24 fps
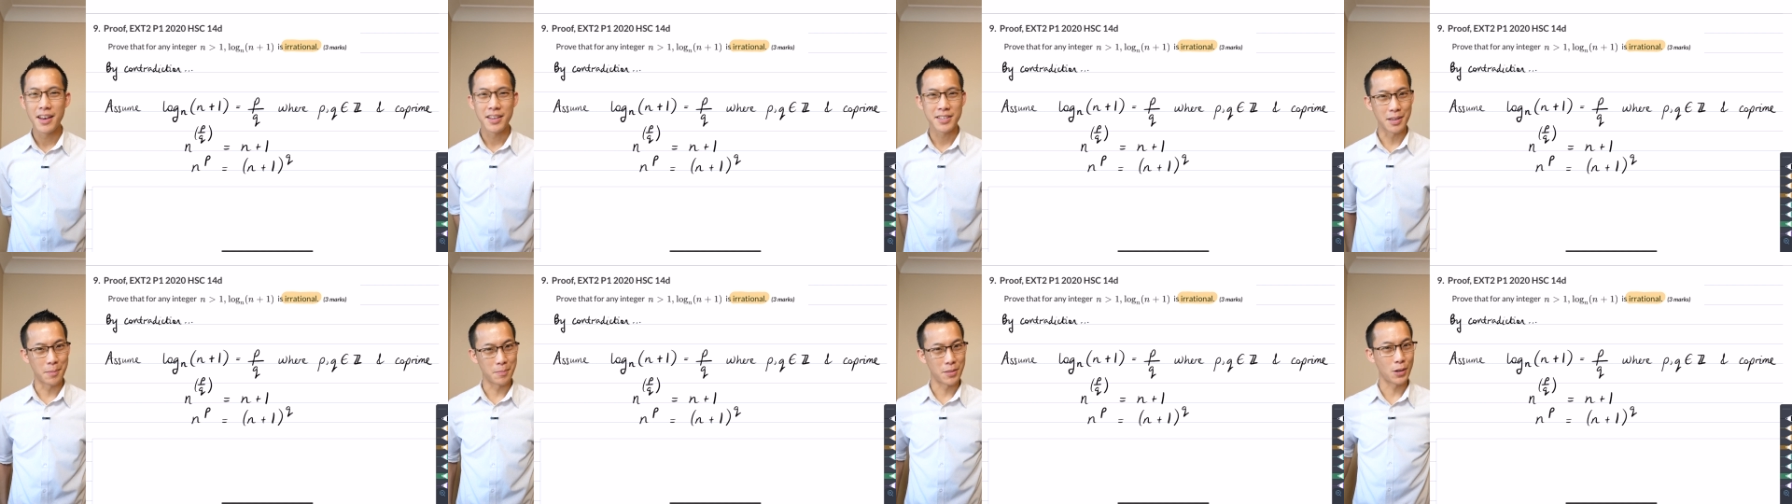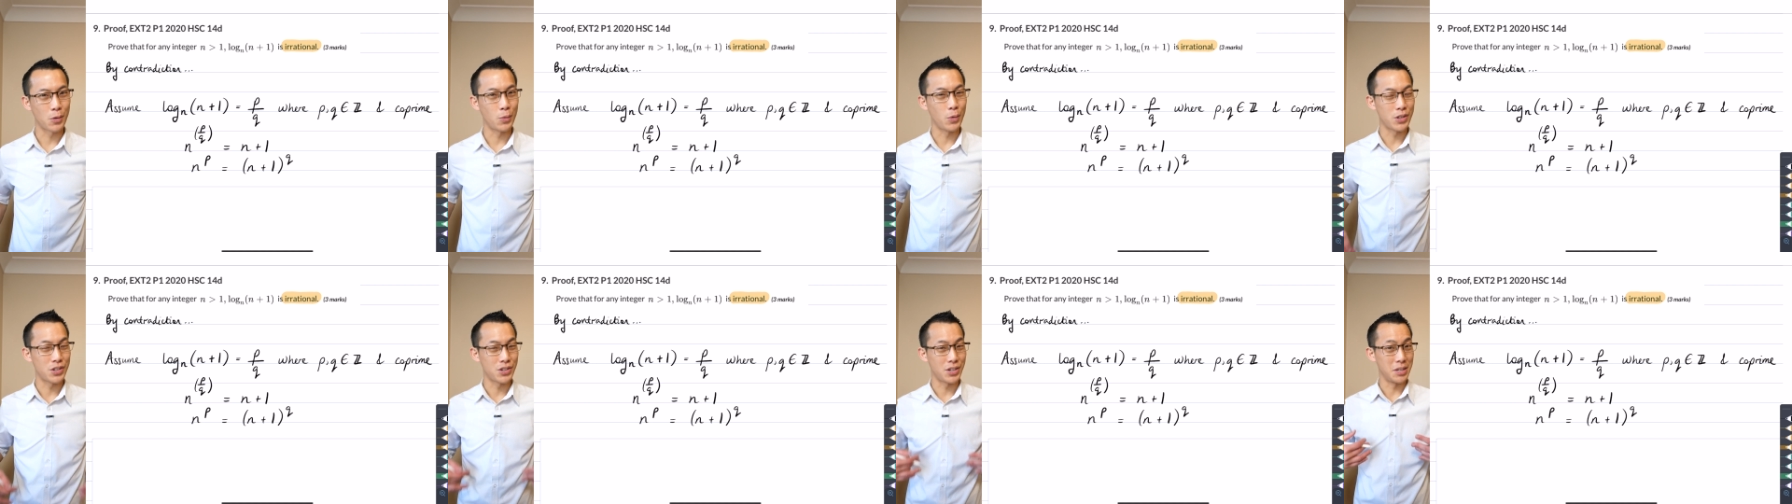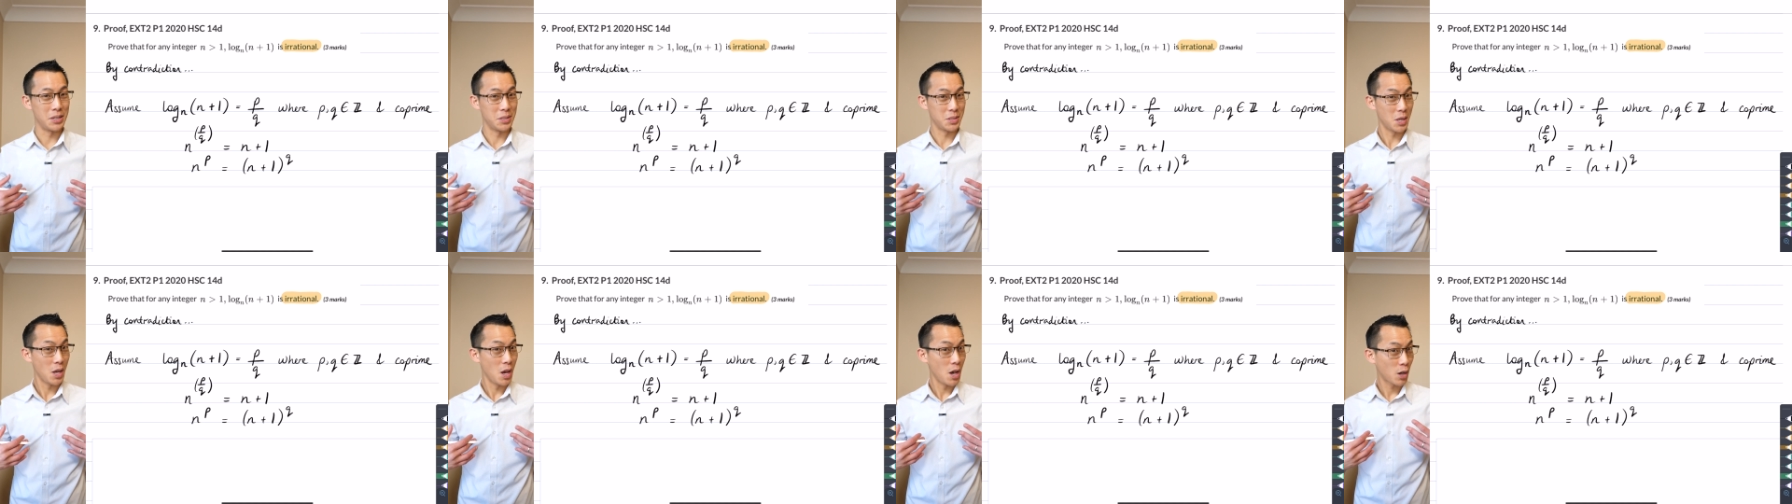something which
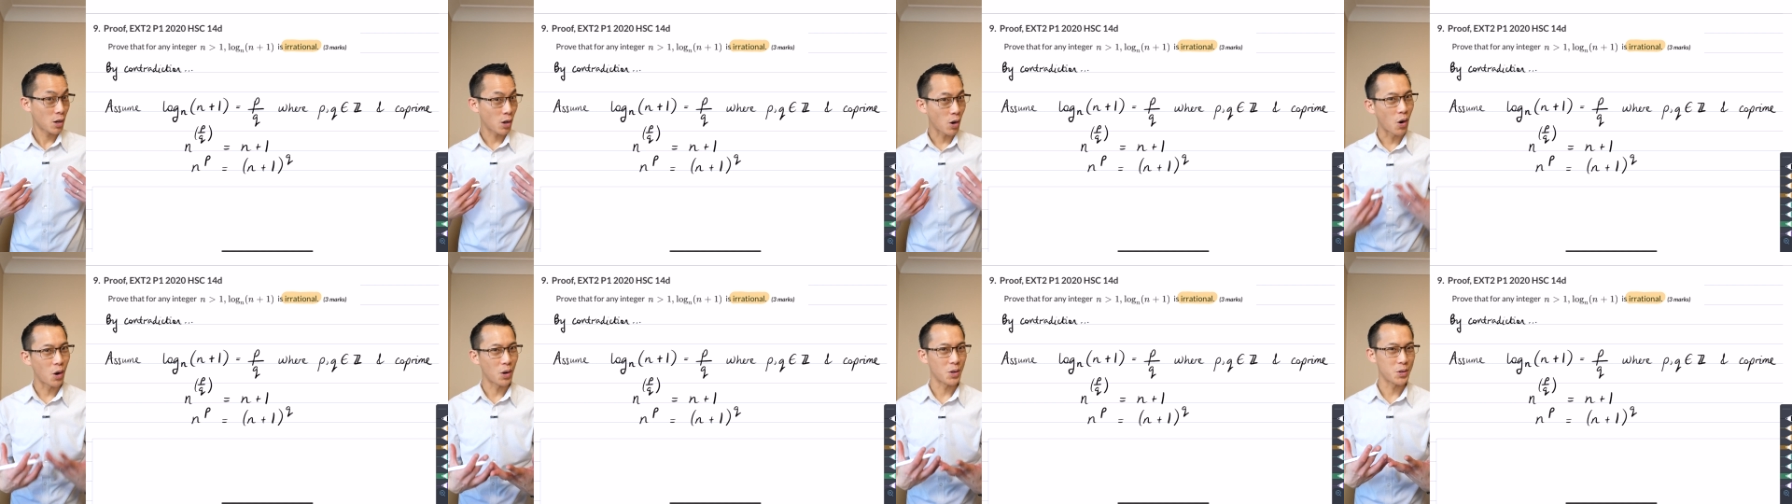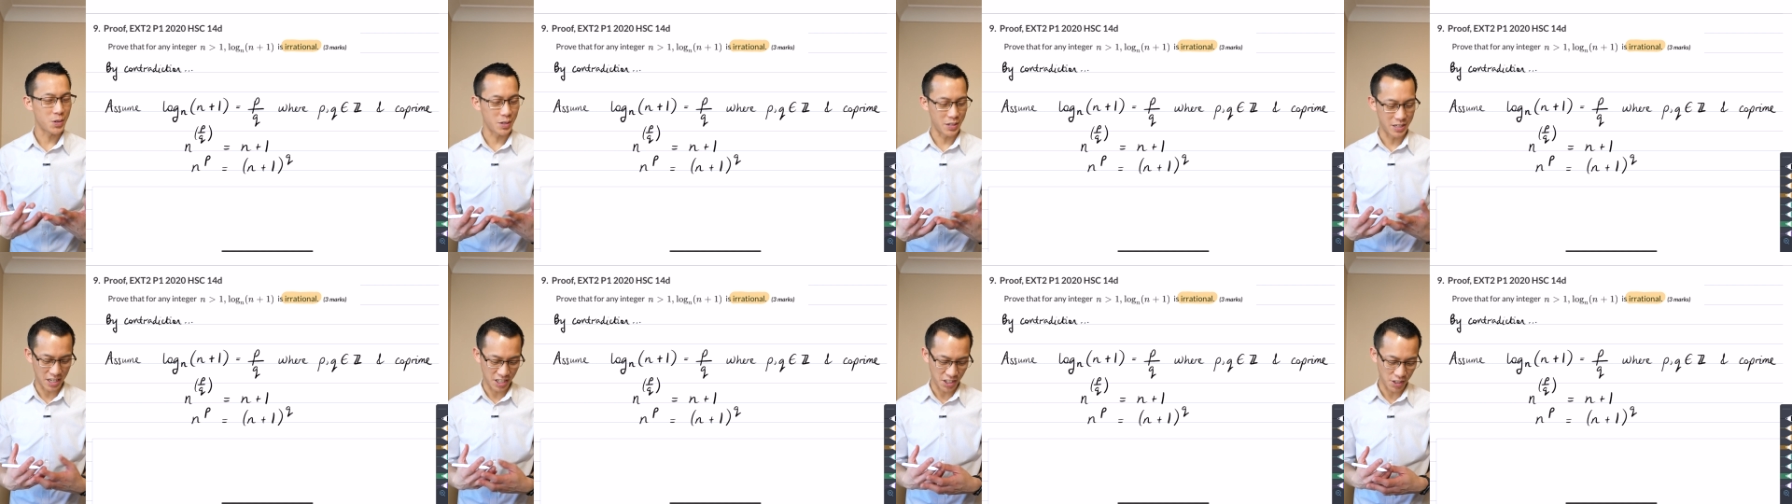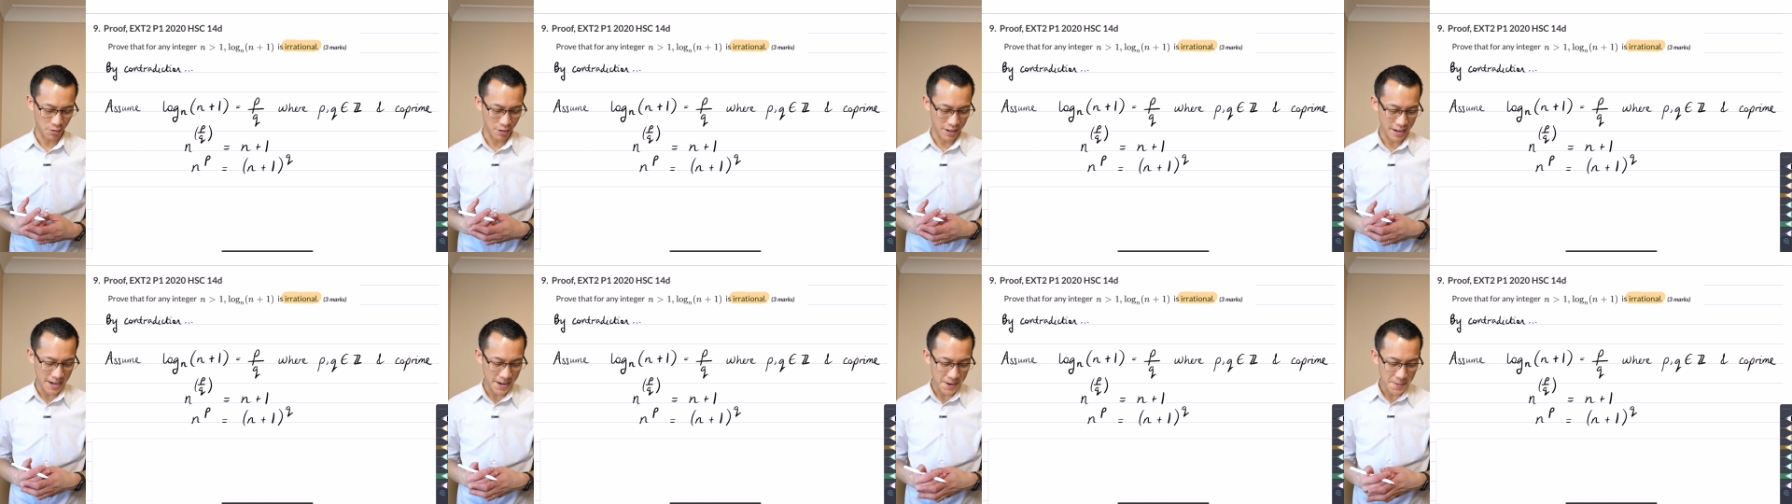is
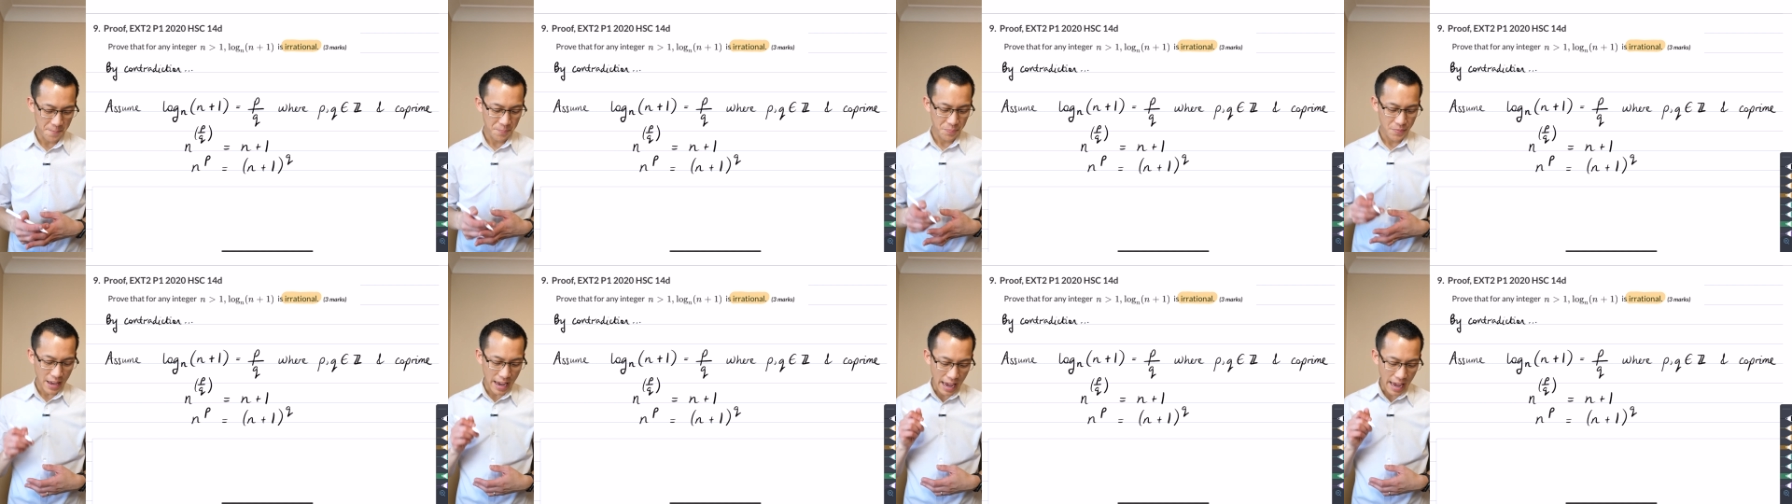contradictory,